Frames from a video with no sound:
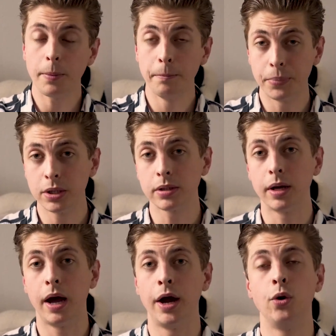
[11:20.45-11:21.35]

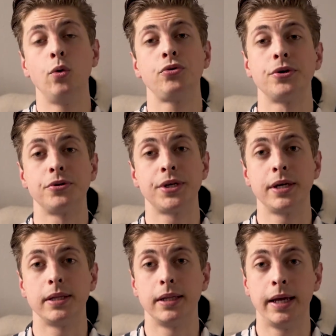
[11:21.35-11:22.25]
But I also
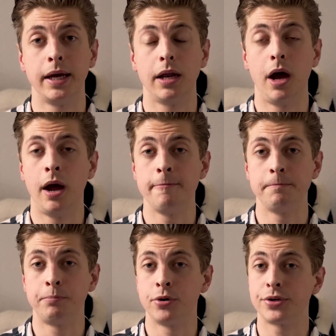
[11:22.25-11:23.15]
said that
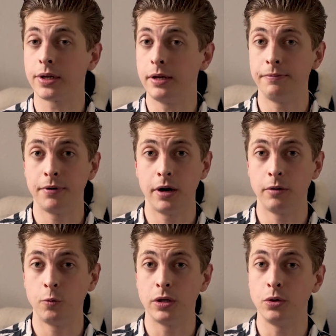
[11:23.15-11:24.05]
I'm personally
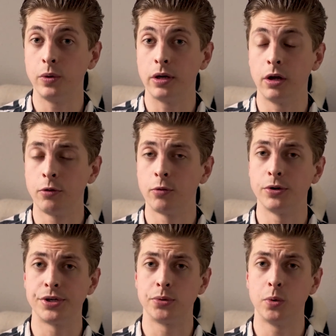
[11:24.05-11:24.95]
fine with doing other
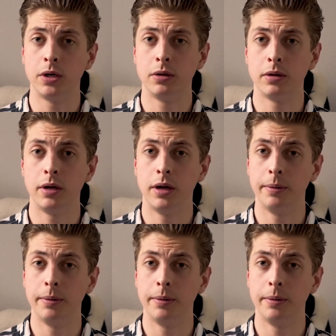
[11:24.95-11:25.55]
roles as well,